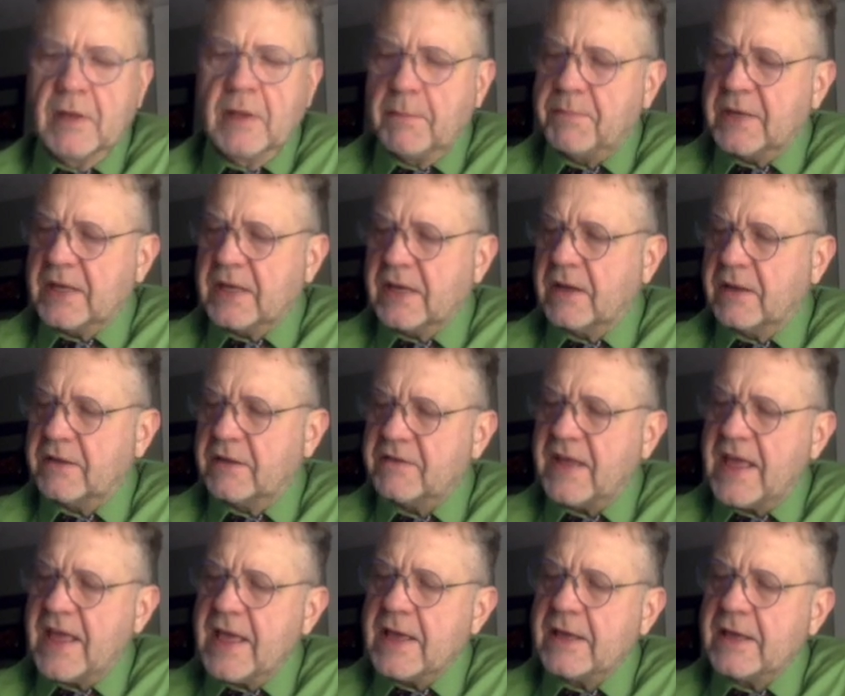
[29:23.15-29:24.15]
Because
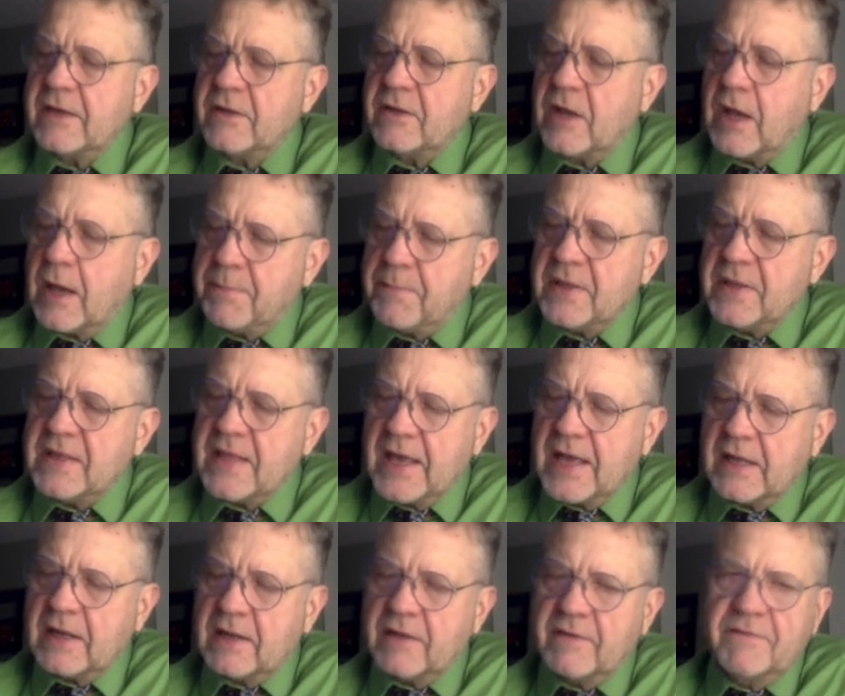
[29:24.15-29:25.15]
a cannot be
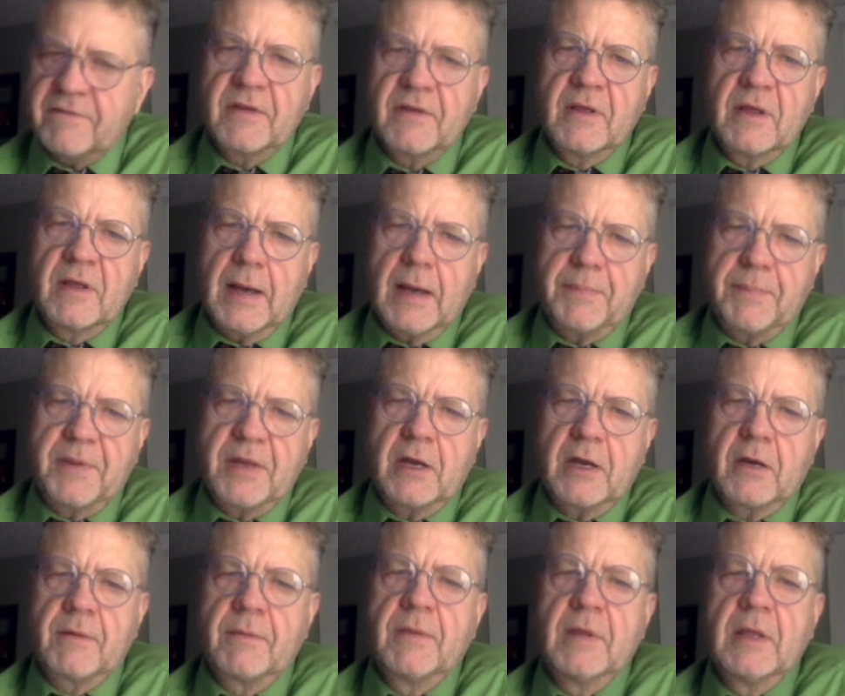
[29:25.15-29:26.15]
negative up
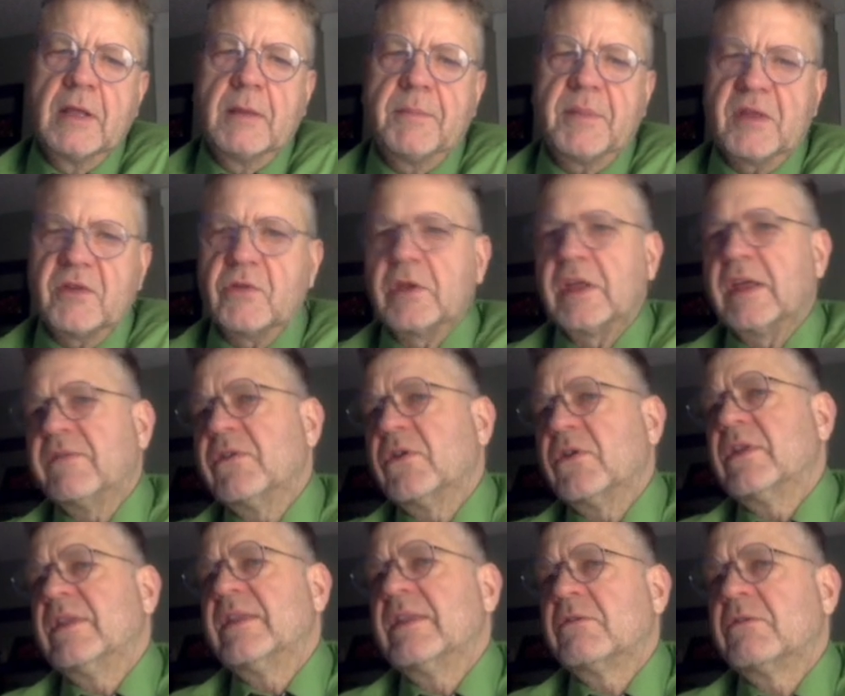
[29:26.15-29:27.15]
here, because it gives you
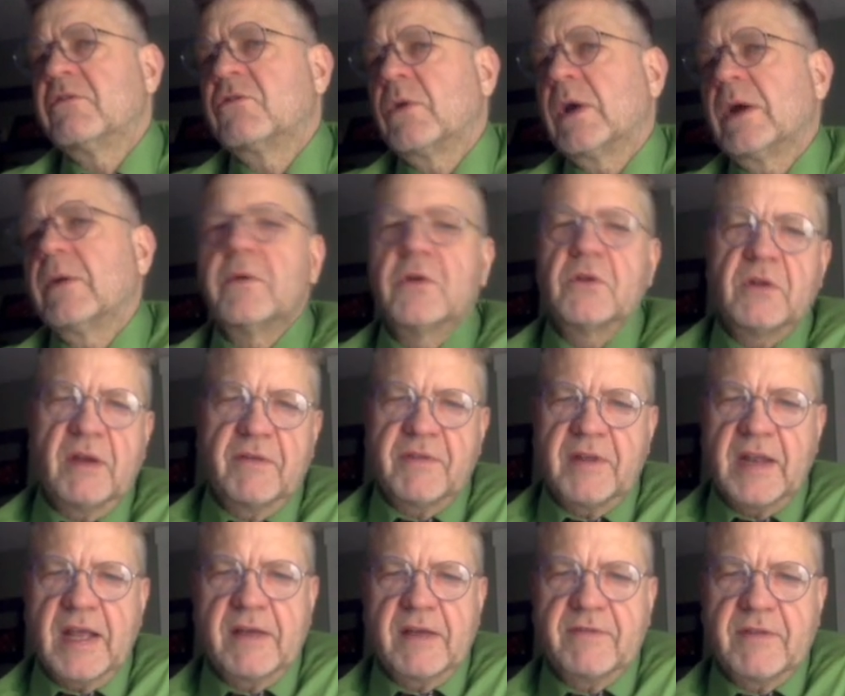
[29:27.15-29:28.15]
a square root of a
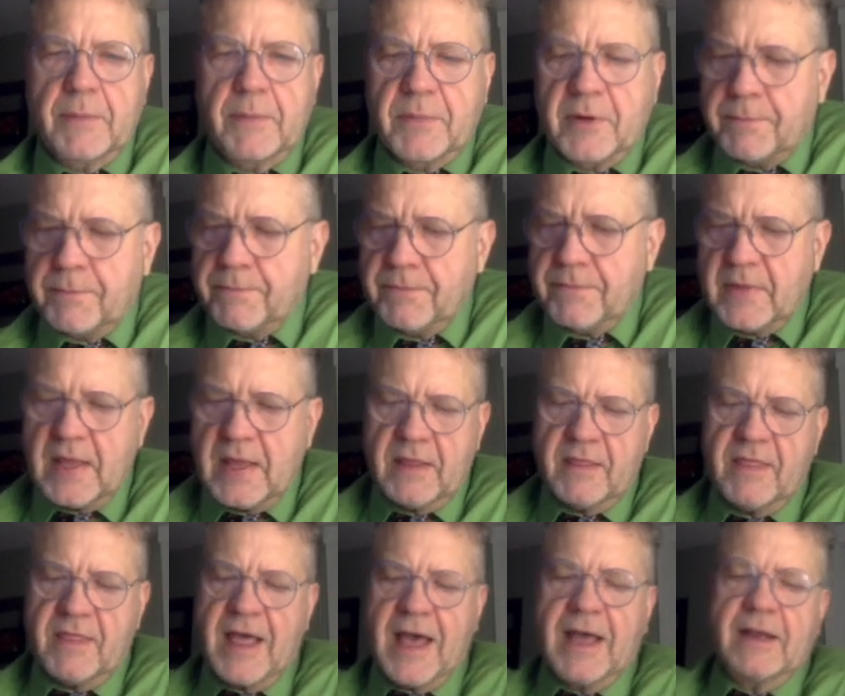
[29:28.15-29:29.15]
negative number, and
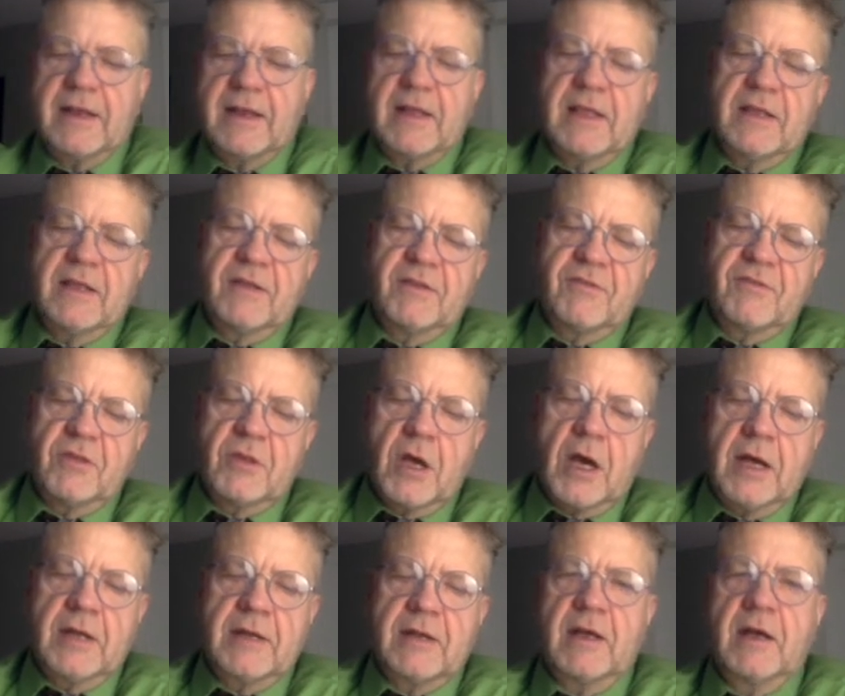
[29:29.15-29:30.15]
that is
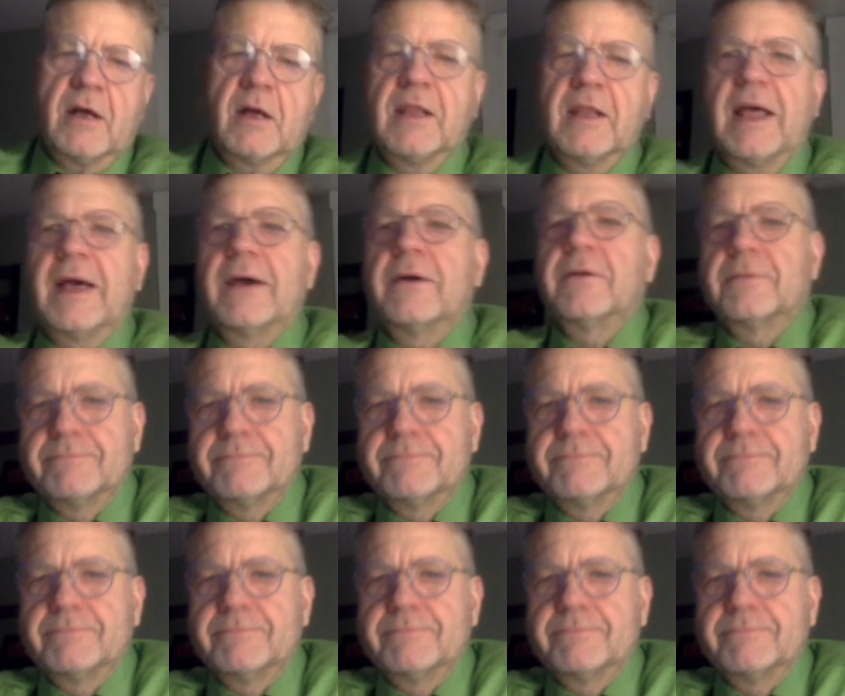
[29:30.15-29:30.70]
not allowed.